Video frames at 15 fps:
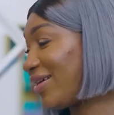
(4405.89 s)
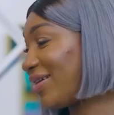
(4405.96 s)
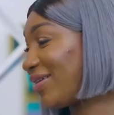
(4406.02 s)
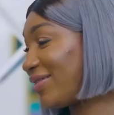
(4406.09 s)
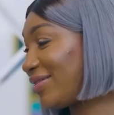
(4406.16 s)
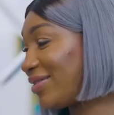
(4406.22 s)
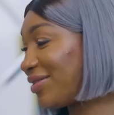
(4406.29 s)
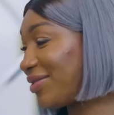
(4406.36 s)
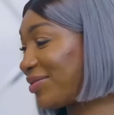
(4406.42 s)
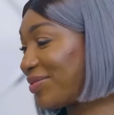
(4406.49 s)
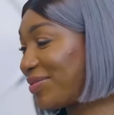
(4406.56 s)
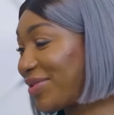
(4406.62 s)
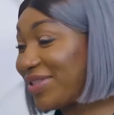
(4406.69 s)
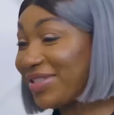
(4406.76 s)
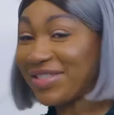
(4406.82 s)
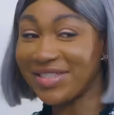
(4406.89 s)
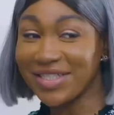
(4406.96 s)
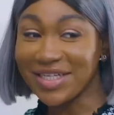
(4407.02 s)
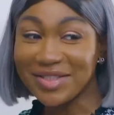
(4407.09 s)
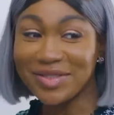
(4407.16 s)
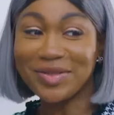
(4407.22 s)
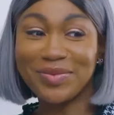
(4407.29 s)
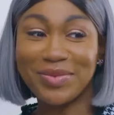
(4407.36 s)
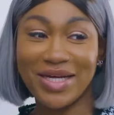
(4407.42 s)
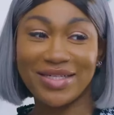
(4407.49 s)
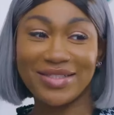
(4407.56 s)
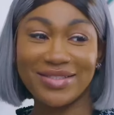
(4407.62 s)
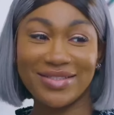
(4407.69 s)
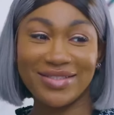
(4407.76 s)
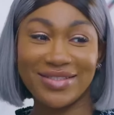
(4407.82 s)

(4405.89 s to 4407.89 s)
And he's a gentleman.